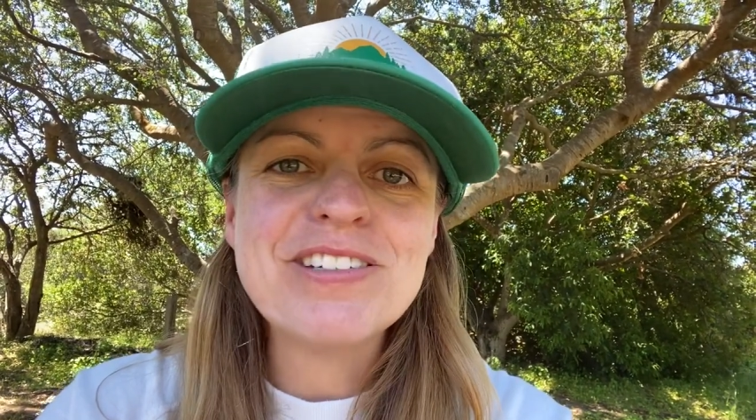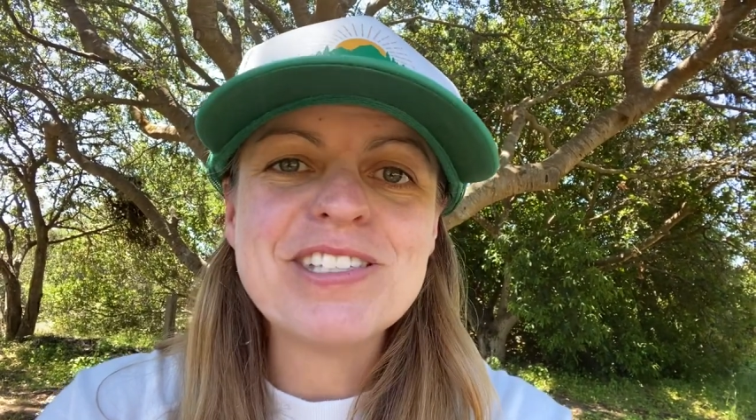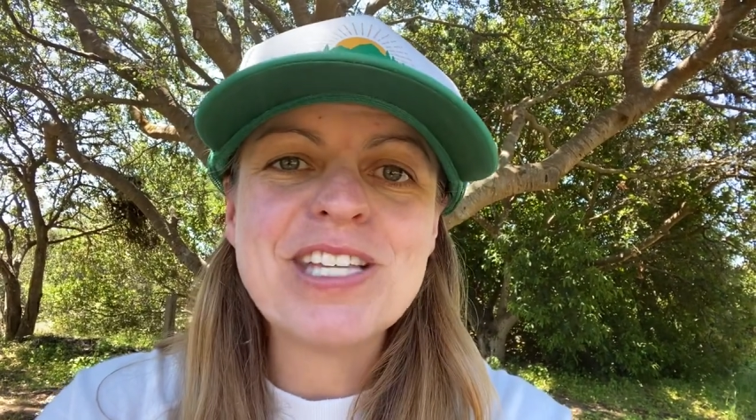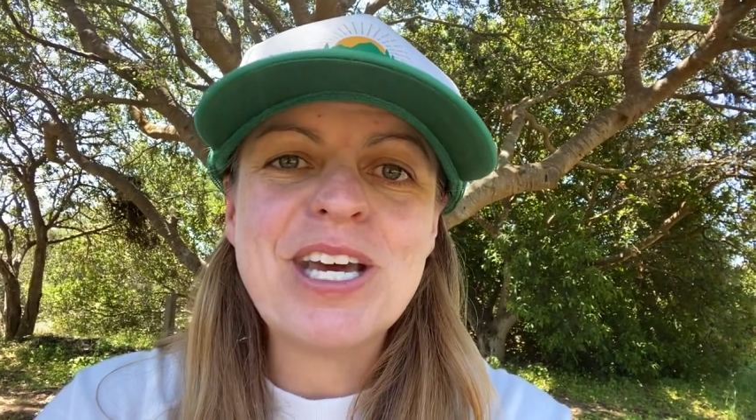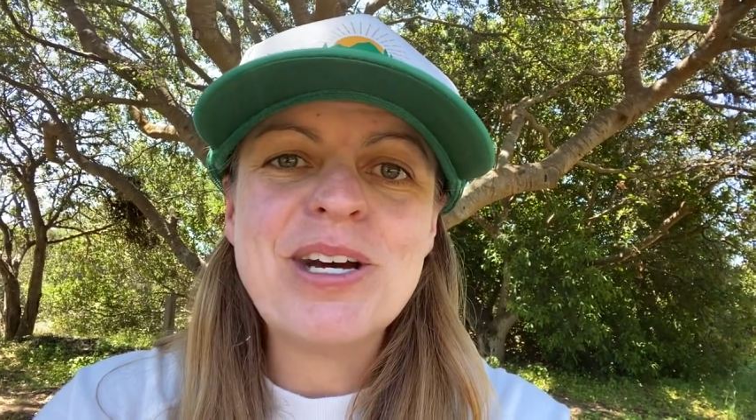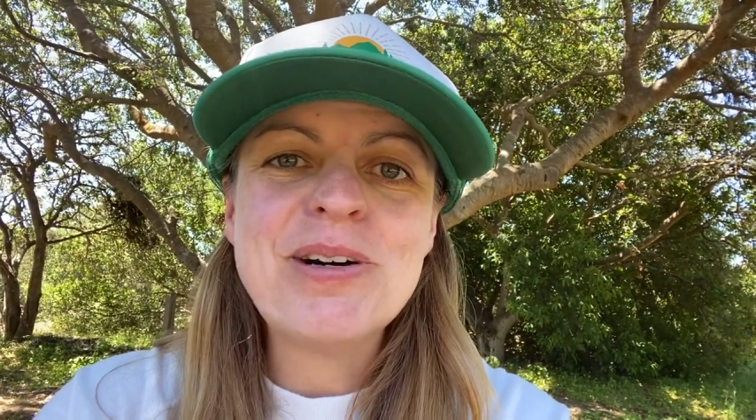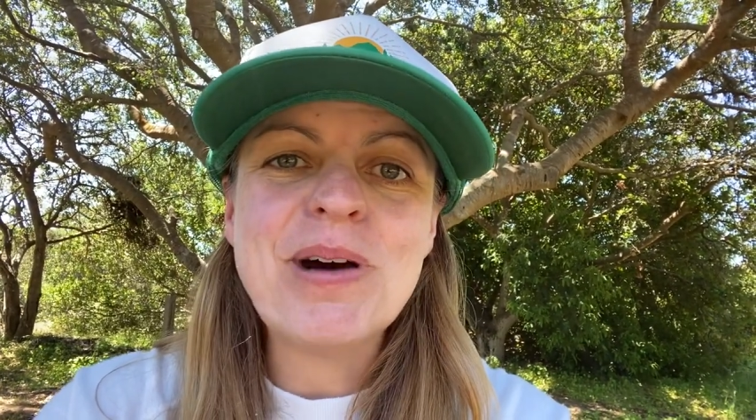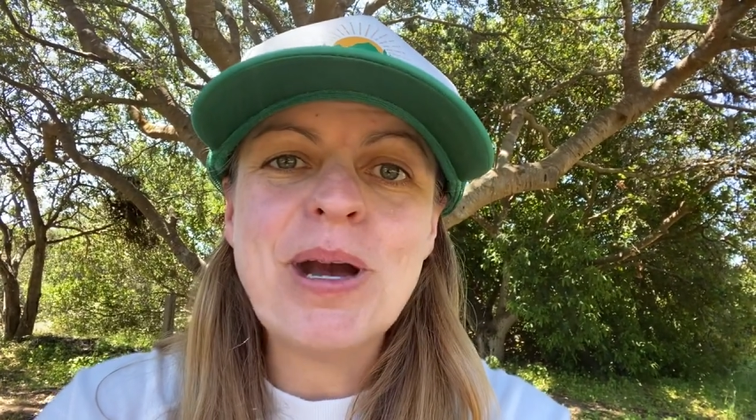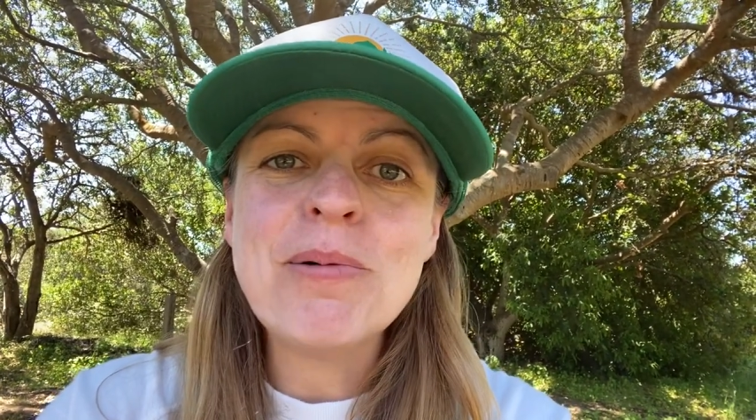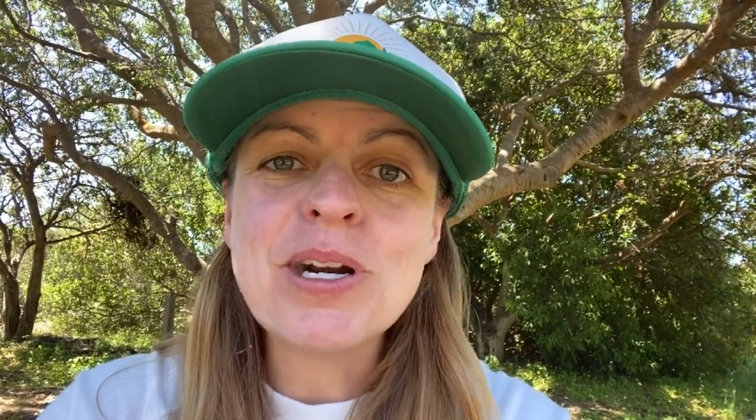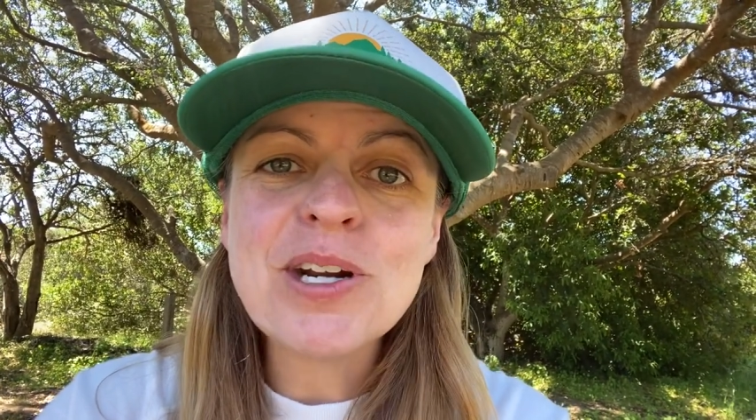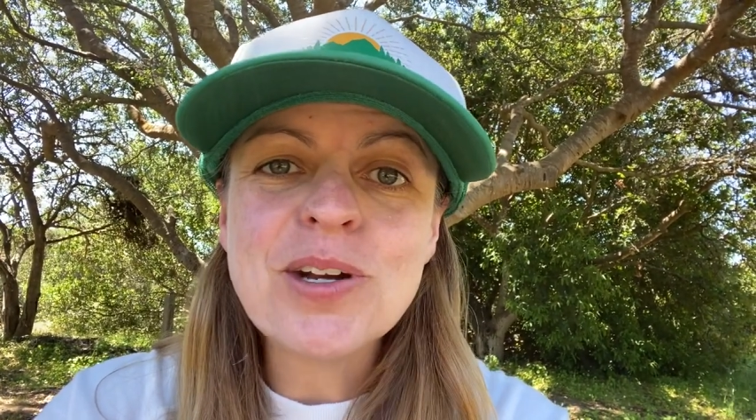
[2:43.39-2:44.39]
So I
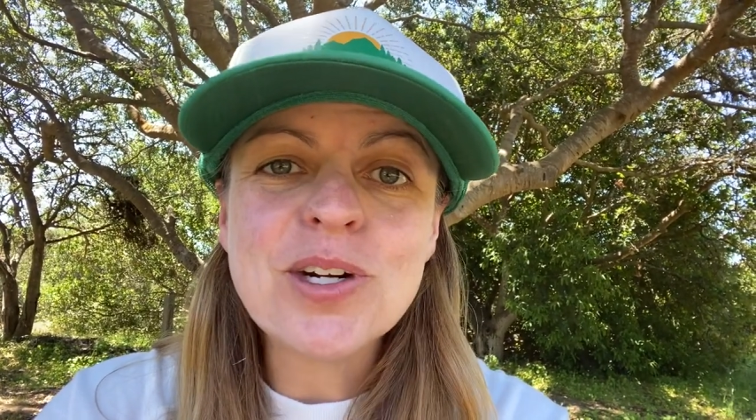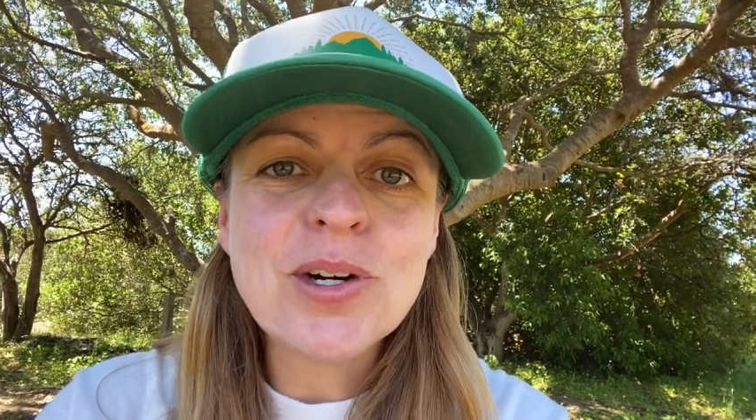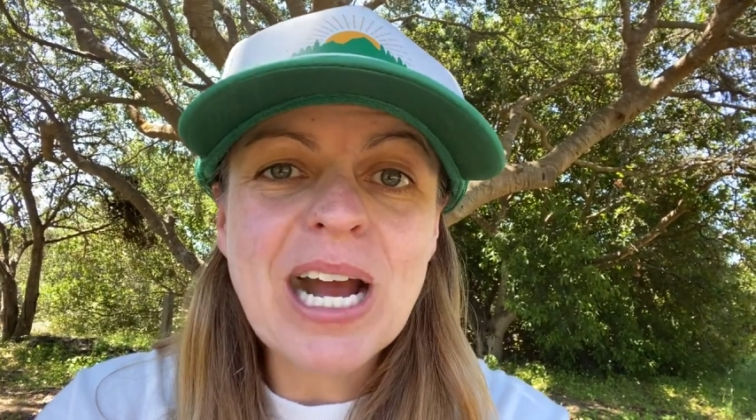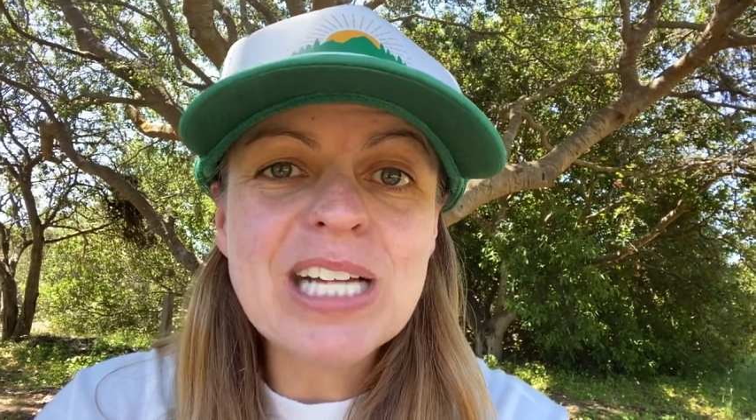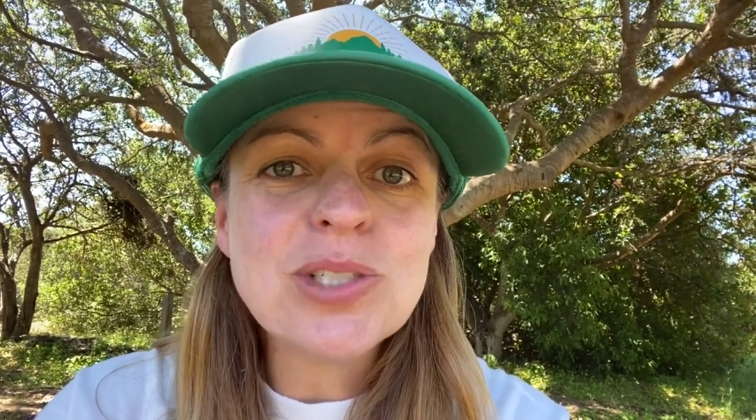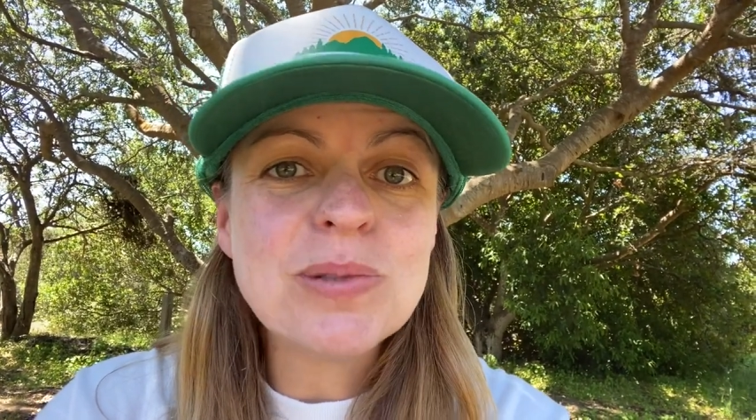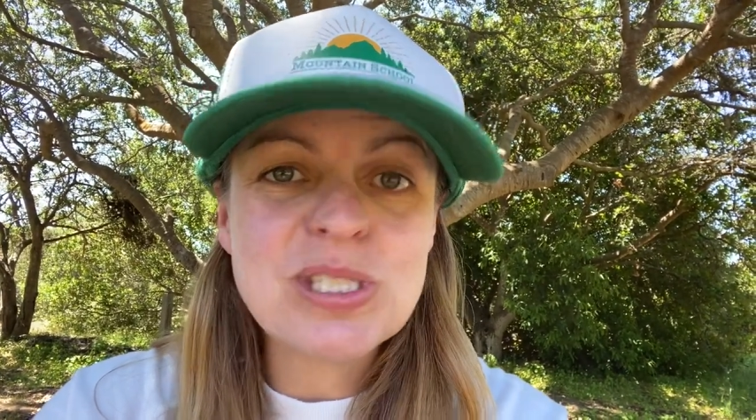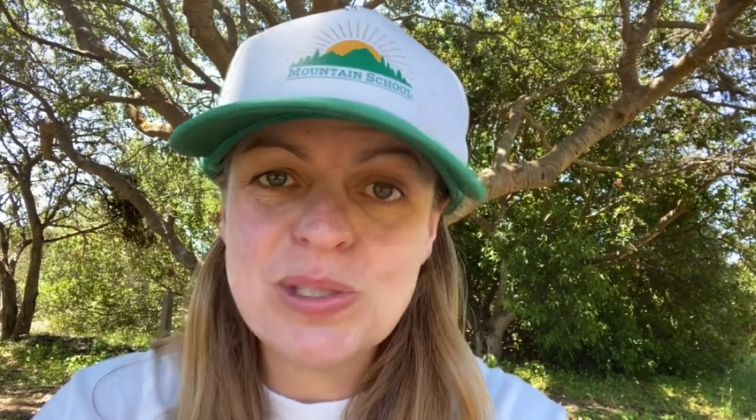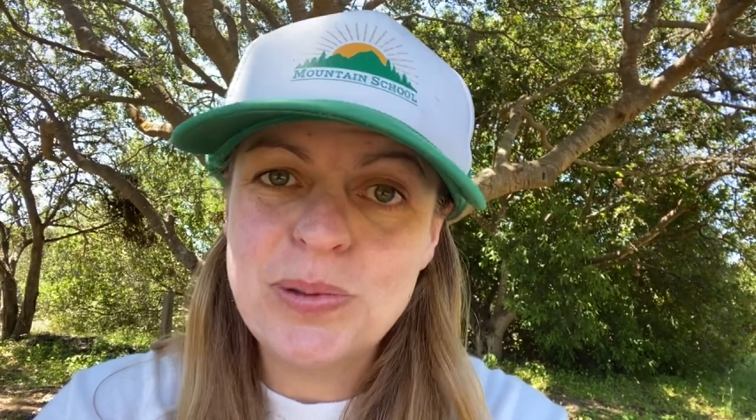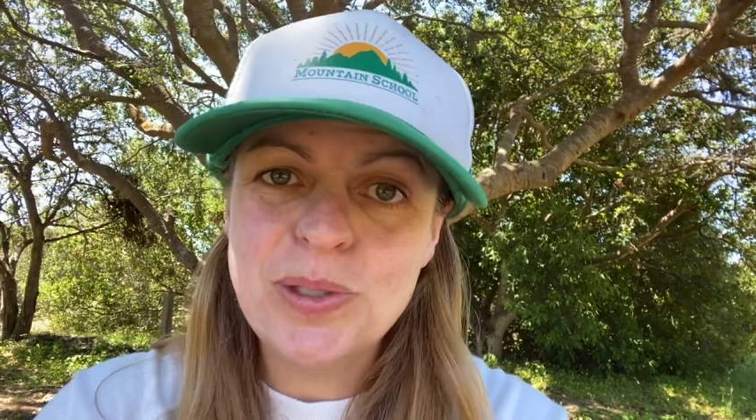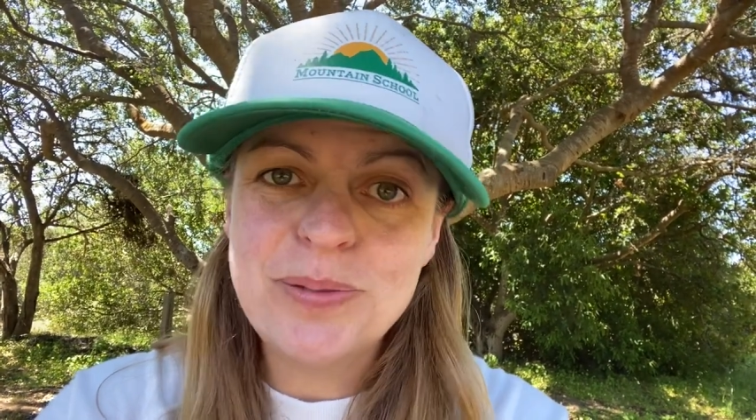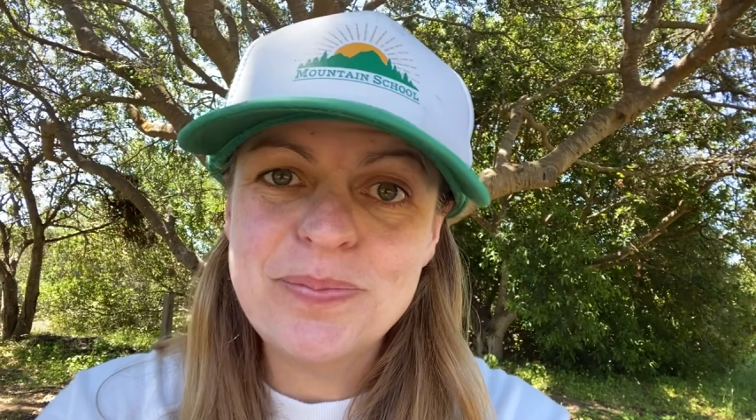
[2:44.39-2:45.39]
wanted to go to graduate
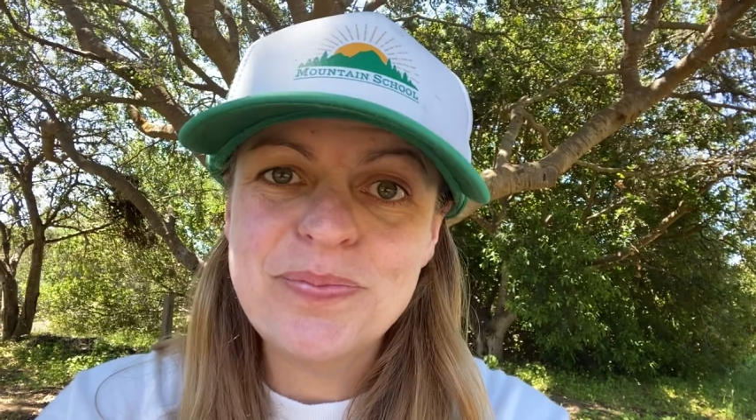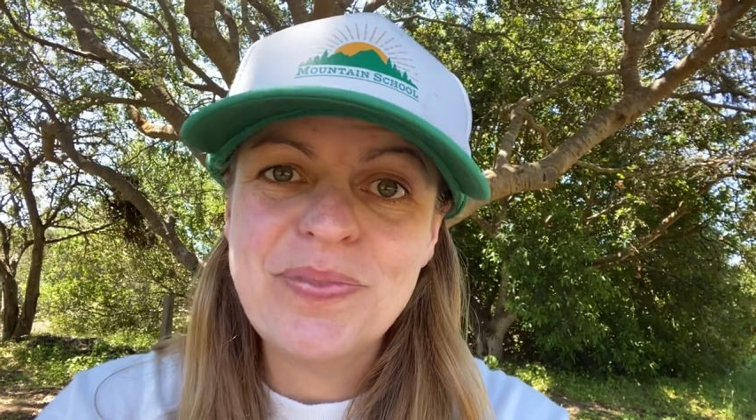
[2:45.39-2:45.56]
school,